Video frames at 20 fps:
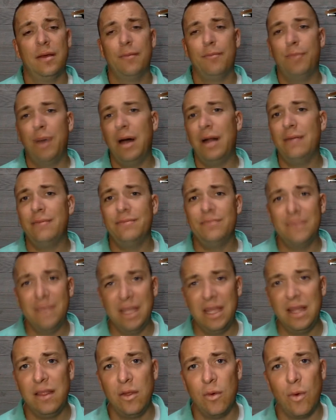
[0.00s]
But
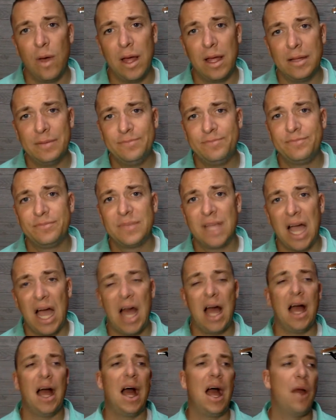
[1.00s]
either way,
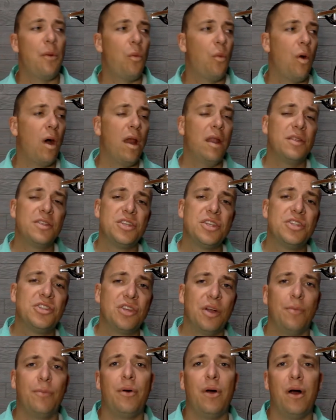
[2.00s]
uh, I want to
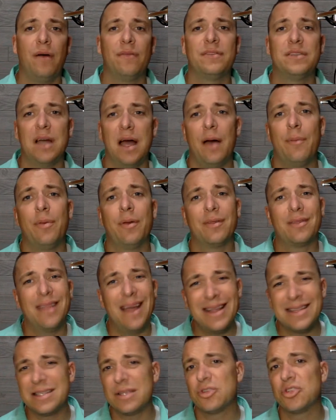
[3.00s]
jump off topic.
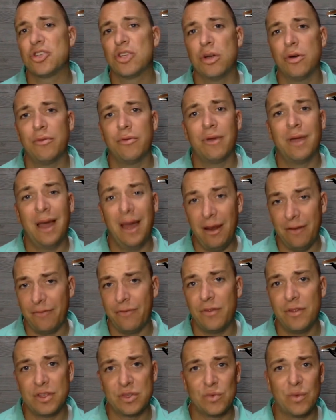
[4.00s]
That's a show kind of
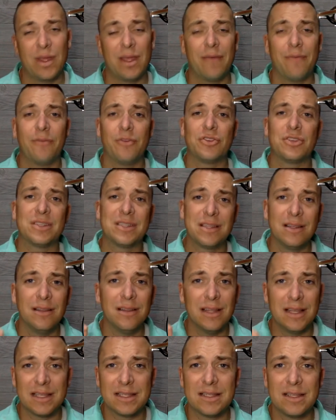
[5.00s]
for this week. If you're still
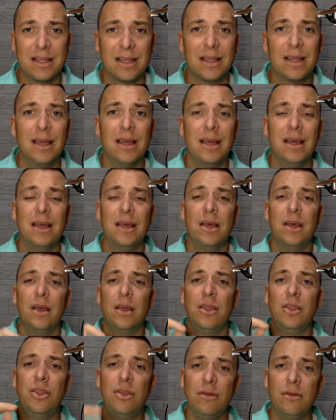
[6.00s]
listening,
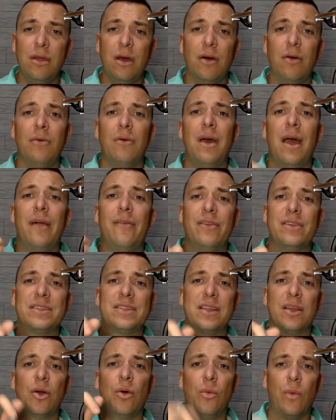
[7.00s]
you know every
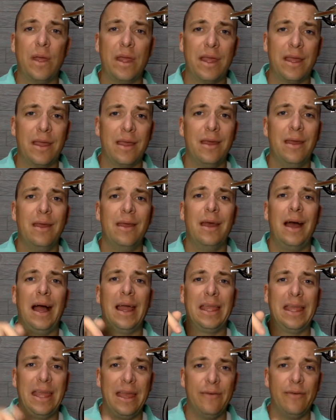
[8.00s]
single week I
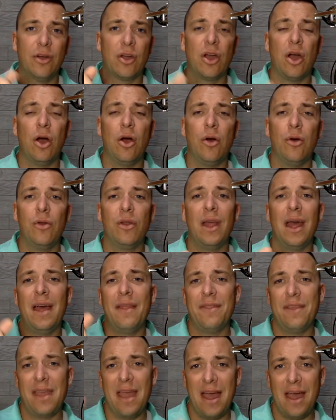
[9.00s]
give a code
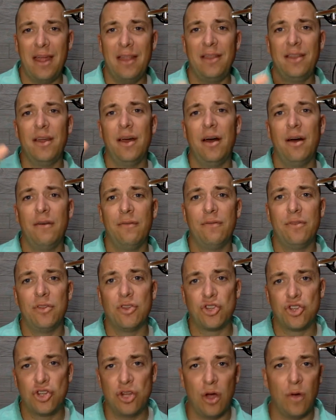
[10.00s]
at the end of the
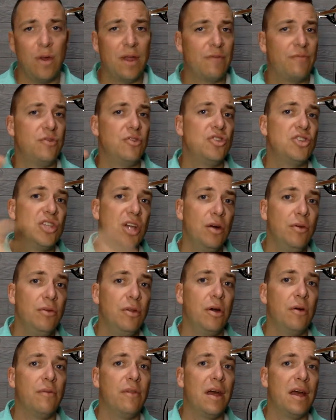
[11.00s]
show. If you don't
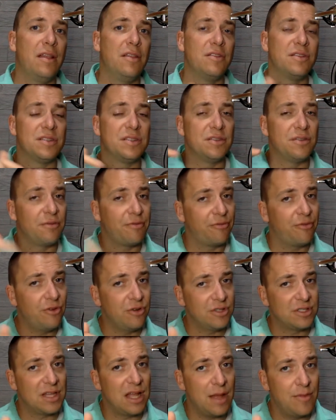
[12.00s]
know that, and this is your
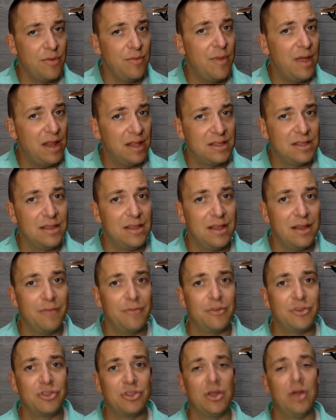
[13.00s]
first time you made it to the end of
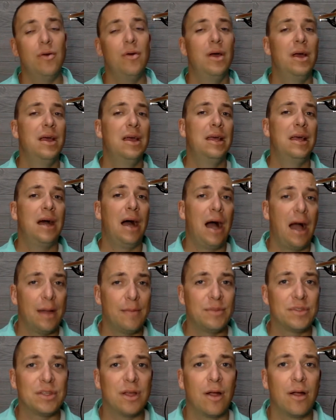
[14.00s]
a show,
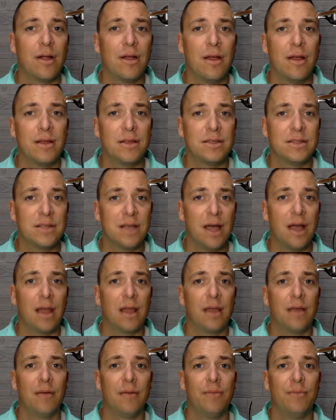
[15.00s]
I'm sorry I suck.
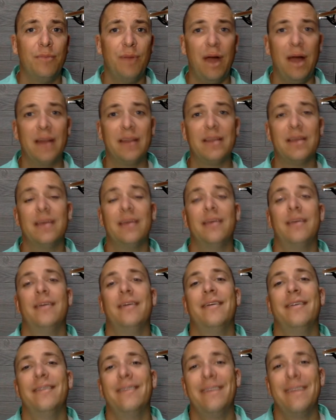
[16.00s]
But
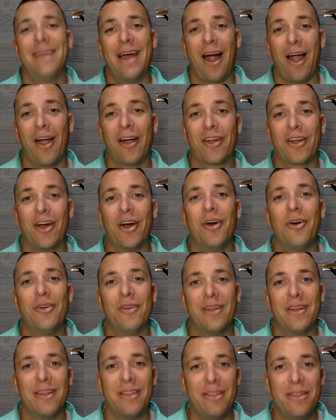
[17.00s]
our
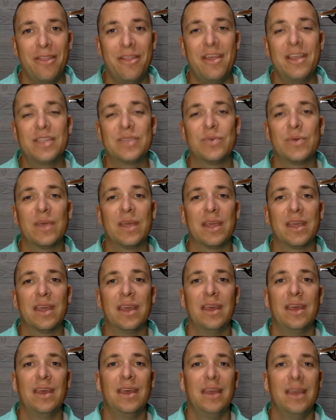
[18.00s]
code this week
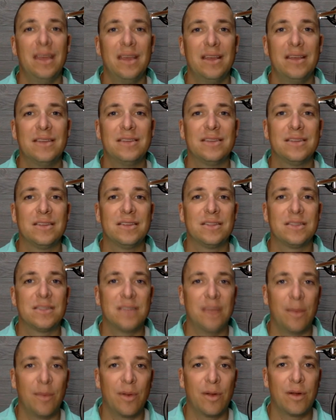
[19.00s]
is
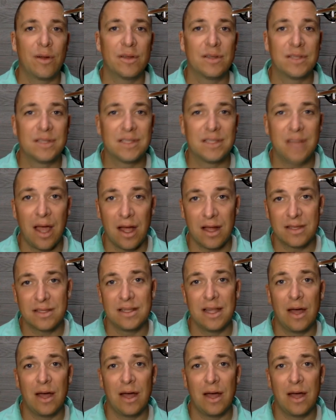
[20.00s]
summer sucks.